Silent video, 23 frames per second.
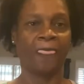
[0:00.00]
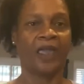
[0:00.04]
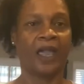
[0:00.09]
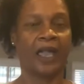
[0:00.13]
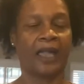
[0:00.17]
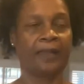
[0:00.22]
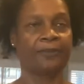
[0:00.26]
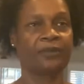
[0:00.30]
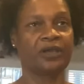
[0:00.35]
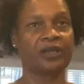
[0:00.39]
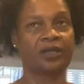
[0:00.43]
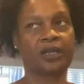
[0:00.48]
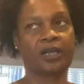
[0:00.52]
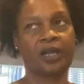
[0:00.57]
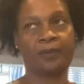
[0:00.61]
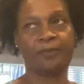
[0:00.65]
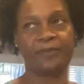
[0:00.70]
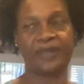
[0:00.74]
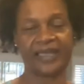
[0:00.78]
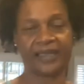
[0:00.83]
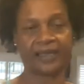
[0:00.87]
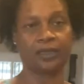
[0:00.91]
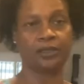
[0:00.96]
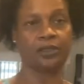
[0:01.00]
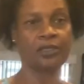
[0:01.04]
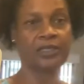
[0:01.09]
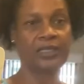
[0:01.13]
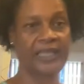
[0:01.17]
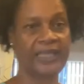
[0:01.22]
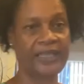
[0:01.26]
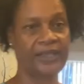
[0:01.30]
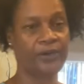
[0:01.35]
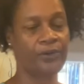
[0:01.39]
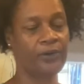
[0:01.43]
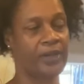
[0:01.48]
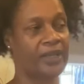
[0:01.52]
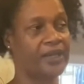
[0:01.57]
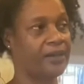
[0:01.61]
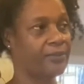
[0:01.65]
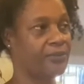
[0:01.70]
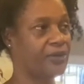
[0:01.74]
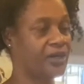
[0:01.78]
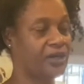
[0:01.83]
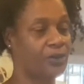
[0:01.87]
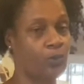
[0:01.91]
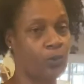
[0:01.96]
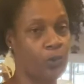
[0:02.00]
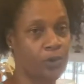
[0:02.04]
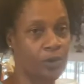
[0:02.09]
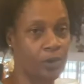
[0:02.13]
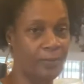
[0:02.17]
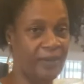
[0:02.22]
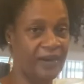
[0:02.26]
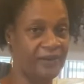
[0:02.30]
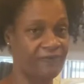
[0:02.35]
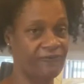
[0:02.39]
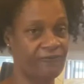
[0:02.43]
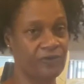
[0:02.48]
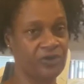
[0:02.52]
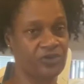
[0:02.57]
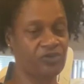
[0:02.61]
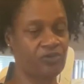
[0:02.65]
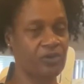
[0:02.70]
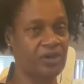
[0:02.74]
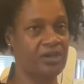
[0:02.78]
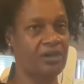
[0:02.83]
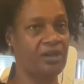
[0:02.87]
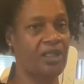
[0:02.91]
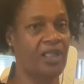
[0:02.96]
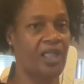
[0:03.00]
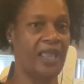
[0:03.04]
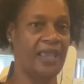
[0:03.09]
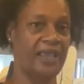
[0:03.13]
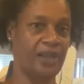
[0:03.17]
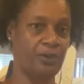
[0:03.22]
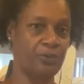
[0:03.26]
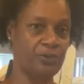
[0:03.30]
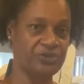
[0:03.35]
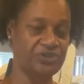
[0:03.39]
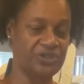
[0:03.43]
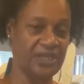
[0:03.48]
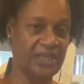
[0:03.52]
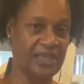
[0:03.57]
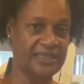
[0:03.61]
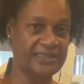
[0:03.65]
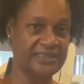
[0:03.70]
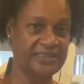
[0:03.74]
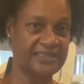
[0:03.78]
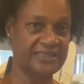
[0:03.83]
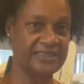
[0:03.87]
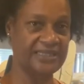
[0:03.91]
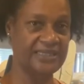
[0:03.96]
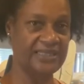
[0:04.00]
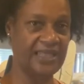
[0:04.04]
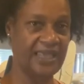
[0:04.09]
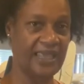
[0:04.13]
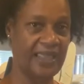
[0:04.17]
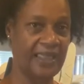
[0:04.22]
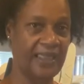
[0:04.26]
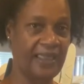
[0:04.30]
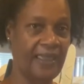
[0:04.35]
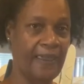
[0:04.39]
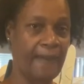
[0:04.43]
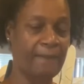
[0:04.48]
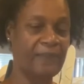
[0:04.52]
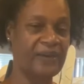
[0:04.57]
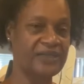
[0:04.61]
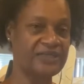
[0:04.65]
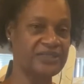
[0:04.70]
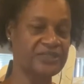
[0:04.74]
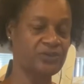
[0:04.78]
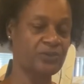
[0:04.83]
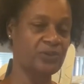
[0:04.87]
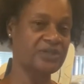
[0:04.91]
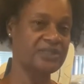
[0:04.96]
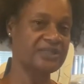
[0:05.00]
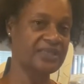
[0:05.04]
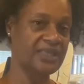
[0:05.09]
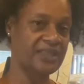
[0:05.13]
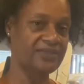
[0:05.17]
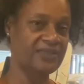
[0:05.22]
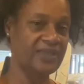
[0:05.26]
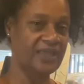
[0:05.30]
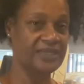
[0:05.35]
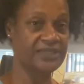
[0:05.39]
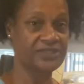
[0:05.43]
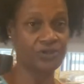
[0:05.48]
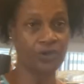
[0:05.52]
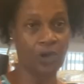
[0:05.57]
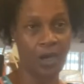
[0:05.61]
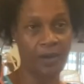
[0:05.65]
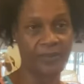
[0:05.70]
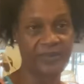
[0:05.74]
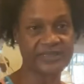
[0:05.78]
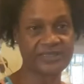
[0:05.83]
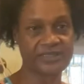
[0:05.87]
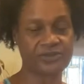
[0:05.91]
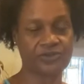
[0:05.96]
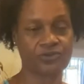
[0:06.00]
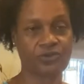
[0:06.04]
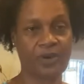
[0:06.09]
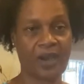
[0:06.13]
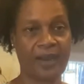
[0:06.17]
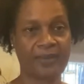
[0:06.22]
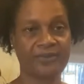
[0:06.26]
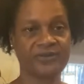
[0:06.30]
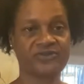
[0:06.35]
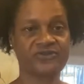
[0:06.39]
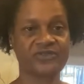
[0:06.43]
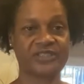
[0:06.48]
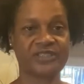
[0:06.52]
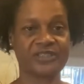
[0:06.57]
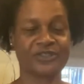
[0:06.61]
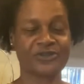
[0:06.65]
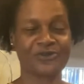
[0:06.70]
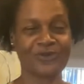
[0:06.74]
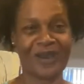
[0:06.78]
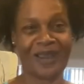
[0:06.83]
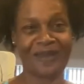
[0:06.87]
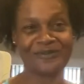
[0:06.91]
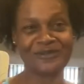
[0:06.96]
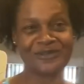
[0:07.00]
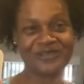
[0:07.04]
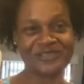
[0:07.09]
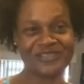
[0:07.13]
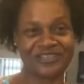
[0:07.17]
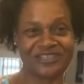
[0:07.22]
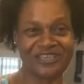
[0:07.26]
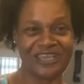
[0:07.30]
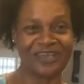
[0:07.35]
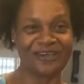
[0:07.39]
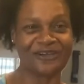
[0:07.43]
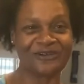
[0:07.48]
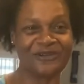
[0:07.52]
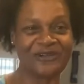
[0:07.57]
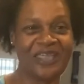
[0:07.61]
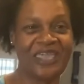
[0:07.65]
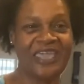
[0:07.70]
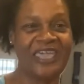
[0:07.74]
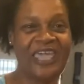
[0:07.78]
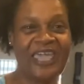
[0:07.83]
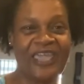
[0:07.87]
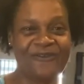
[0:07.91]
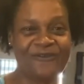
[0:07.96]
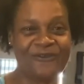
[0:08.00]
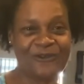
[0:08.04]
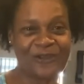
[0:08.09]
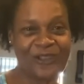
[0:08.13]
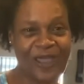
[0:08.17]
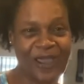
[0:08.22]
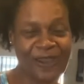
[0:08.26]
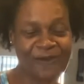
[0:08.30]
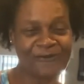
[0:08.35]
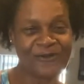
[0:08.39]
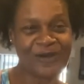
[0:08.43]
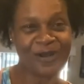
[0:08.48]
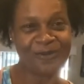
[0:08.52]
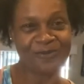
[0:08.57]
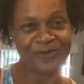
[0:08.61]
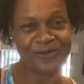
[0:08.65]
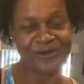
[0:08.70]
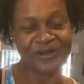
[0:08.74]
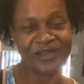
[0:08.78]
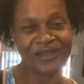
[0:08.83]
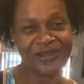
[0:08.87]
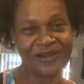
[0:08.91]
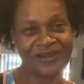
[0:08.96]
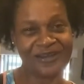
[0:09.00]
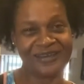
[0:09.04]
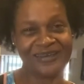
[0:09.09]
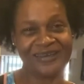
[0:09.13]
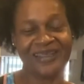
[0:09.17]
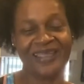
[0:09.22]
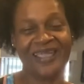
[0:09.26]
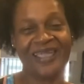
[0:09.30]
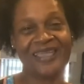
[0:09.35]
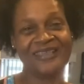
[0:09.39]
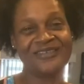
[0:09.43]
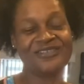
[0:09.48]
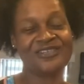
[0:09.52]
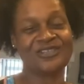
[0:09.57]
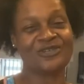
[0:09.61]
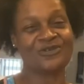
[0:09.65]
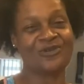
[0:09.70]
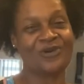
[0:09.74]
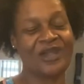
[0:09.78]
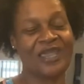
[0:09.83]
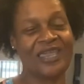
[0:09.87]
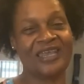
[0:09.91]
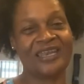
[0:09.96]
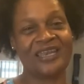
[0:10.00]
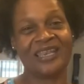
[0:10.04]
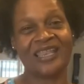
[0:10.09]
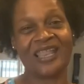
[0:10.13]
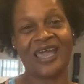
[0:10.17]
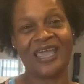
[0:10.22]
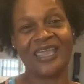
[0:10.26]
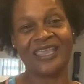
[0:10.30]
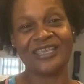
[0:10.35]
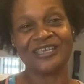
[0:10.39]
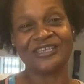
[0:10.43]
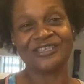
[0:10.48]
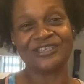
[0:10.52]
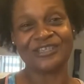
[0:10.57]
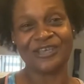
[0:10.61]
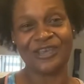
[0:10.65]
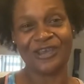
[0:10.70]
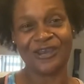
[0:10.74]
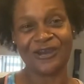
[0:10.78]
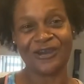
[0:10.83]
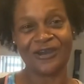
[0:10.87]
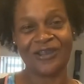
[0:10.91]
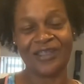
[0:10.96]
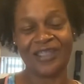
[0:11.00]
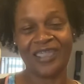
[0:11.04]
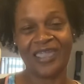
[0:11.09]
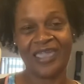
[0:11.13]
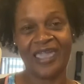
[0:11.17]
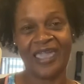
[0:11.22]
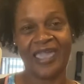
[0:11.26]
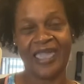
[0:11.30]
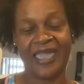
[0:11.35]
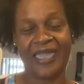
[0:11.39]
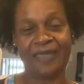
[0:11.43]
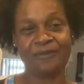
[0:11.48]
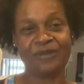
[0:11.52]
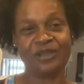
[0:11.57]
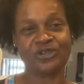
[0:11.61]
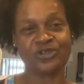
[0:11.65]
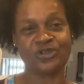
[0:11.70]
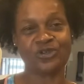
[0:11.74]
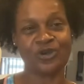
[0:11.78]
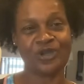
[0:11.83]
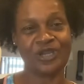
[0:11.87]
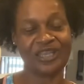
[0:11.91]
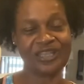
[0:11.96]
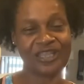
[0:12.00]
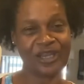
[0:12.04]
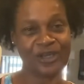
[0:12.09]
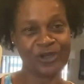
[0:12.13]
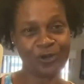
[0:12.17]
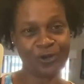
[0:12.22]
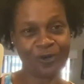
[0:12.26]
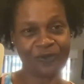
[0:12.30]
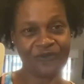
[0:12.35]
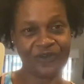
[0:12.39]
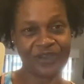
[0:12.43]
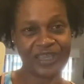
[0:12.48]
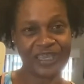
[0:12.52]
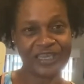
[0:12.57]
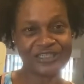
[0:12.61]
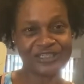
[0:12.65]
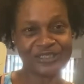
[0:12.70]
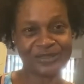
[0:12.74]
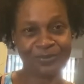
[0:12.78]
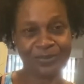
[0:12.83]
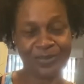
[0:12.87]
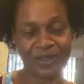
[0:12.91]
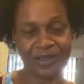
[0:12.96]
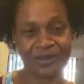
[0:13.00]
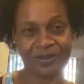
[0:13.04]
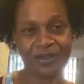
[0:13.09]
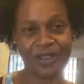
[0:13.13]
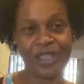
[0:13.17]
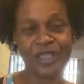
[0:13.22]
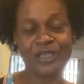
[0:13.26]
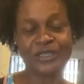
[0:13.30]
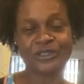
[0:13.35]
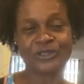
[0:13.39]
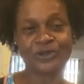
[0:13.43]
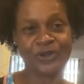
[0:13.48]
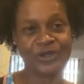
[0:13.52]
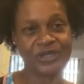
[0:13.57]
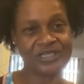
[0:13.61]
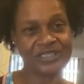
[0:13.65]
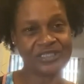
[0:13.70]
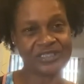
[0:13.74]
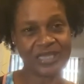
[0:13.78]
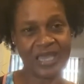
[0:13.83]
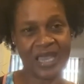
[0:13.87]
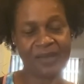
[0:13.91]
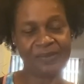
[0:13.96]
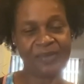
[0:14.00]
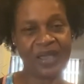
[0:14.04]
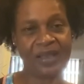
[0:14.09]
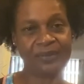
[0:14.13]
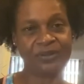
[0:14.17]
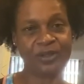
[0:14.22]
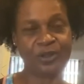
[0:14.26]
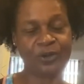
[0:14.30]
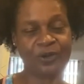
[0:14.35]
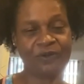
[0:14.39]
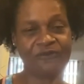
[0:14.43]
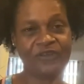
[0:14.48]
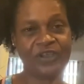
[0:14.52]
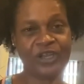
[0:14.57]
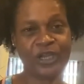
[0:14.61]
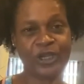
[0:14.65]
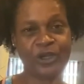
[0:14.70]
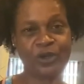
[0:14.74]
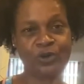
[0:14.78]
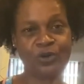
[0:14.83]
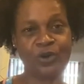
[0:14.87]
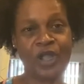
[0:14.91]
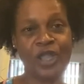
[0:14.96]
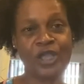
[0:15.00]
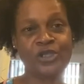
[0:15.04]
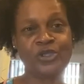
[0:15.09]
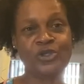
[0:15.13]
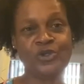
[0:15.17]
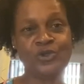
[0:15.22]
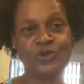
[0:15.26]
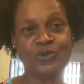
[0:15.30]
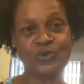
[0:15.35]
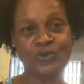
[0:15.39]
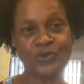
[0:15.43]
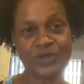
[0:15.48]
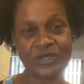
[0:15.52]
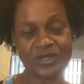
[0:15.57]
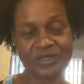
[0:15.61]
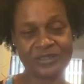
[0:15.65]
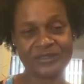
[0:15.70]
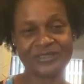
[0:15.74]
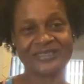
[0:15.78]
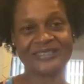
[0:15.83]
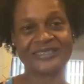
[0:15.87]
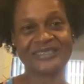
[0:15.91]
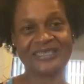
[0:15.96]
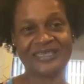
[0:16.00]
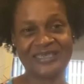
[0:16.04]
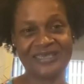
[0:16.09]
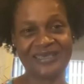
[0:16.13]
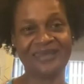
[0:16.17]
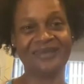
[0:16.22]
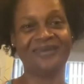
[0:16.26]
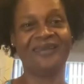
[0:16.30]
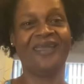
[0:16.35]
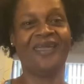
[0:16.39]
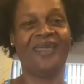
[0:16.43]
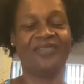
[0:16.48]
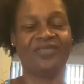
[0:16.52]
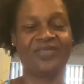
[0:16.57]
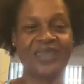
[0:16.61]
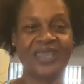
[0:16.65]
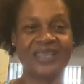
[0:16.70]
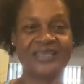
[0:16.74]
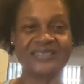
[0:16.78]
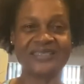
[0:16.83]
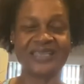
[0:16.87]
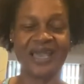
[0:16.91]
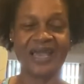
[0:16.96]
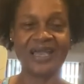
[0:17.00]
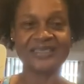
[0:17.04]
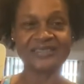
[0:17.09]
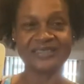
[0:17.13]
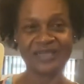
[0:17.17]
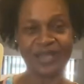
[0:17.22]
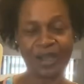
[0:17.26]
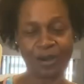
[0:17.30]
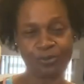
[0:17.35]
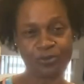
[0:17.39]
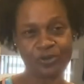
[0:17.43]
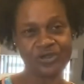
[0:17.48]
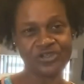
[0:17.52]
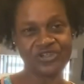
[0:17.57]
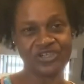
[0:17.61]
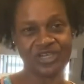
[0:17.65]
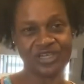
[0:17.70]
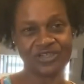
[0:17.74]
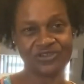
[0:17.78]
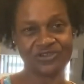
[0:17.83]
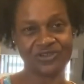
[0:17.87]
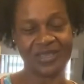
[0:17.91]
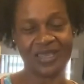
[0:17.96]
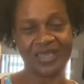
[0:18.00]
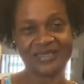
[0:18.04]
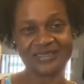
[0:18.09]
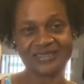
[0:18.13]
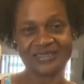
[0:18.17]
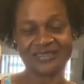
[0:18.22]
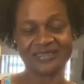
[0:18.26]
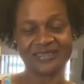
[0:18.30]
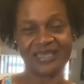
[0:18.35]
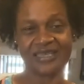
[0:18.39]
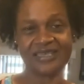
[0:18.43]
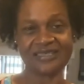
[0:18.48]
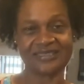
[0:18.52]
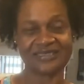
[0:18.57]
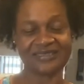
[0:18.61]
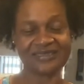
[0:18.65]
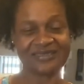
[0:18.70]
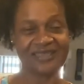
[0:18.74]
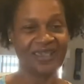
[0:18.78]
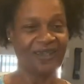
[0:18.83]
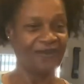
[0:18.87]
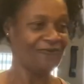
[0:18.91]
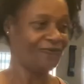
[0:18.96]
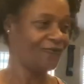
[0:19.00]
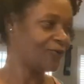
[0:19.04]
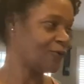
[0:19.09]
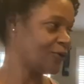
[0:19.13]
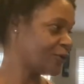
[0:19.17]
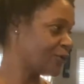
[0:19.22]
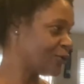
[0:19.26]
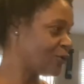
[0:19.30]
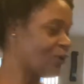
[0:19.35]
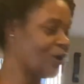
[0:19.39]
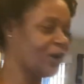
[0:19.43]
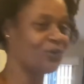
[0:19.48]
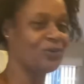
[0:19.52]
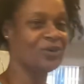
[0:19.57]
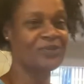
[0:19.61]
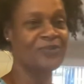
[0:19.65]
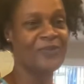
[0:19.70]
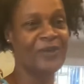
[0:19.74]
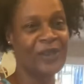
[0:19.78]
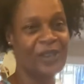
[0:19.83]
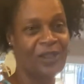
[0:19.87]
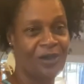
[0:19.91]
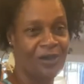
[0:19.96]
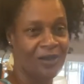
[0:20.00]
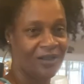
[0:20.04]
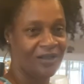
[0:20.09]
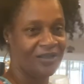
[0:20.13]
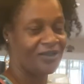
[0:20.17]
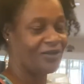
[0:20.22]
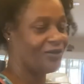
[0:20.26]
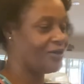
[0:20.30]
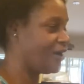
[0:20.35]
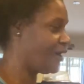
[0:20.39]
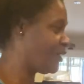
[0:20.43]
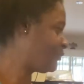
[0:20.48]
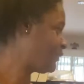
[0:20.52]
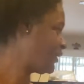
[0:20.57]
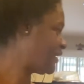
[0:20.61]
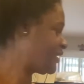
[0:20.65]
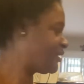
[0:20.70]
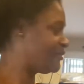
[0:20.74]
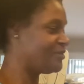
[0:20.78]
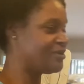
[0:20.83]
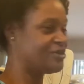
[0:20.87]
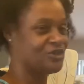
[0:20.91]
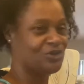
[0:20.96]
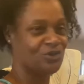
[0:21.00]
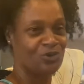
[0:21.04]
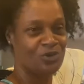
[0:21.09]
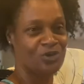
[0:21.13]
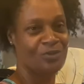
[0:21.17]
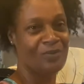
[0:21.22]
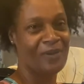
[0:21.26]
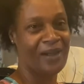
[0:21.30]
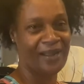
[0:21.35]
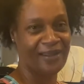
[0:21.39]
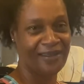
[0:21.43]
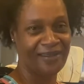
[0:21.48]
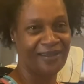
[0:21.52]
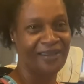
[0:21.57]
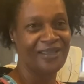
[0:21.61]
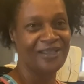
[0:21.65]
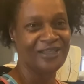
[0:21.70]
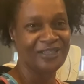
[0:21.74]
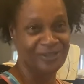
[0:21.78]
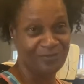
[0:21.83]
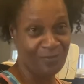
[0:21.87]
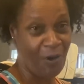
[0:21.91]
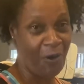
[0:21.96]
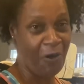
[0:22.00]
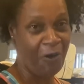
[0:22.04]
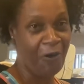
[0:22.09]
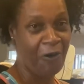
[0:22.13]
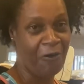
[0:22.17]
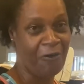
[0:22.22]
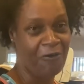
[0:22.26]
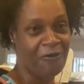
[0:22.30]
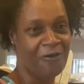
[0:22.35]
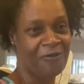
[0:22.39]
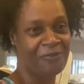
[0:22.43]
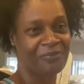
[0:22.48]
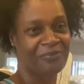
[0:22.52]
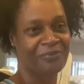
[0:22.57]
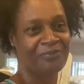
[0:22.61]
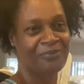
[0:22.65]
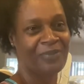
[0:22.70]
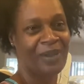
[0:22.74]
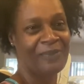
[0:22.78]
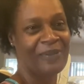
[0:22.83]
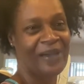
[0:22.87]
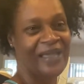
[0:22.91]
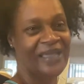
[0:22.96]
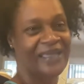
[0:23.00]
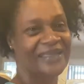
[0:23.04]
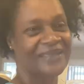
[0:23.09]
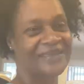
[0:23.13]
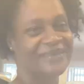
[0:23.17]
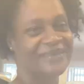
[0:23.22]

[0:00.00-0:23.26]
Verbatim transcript: I'm gonna come back a little later and I'm gonna work on my refrigerator and I want you guys to see that. But I just wanna say thanks to all my subscribers for subscribing to the channel. If you like what I'm putting on, just go ahead and like, share, and make sure you hit that notification bell so each time I upload a video, you will see it. Thanks guys, and I appreciate you guys, and thanks for going with me along, um, letting me show you my small haul. Bye-bye.